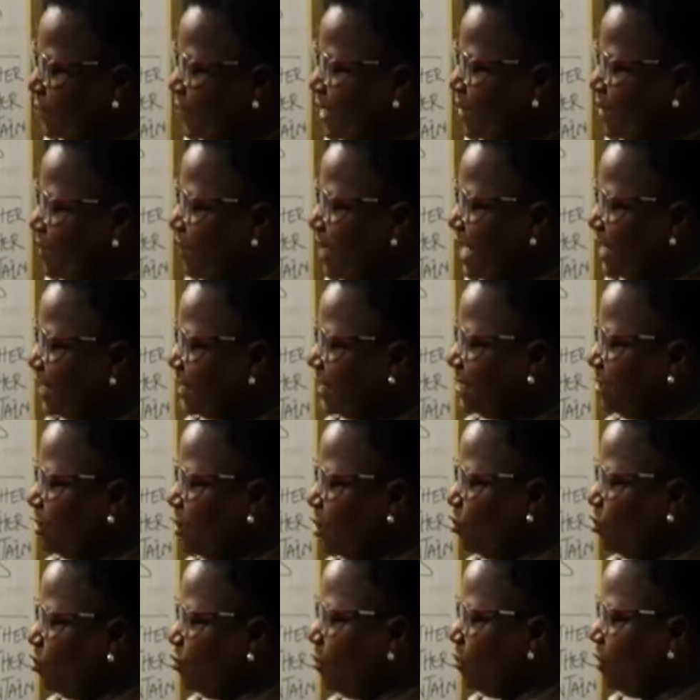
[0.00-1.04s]
But
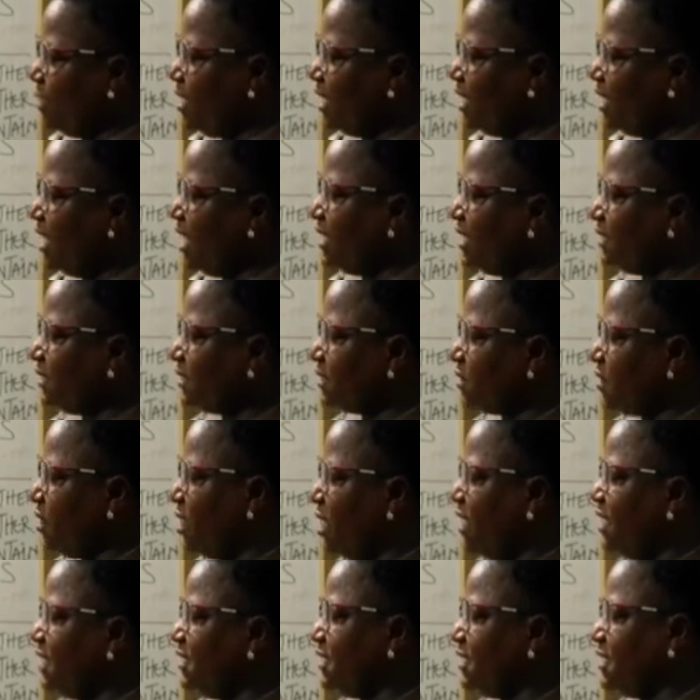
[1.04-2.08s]
English
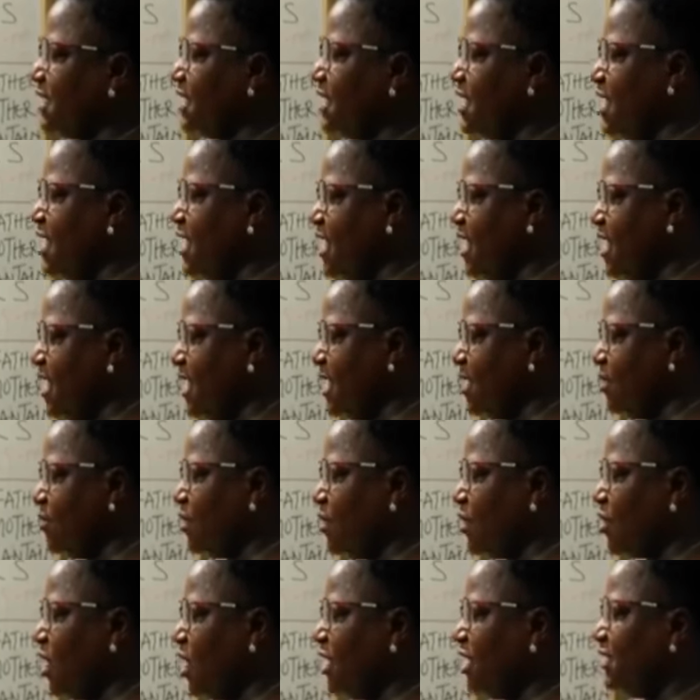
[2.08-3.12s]
call it E, we
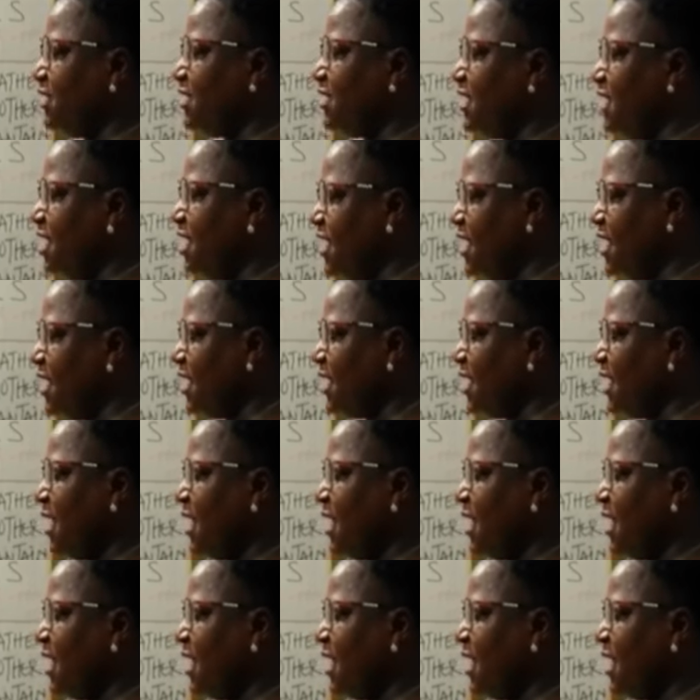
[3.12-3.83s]
call it E.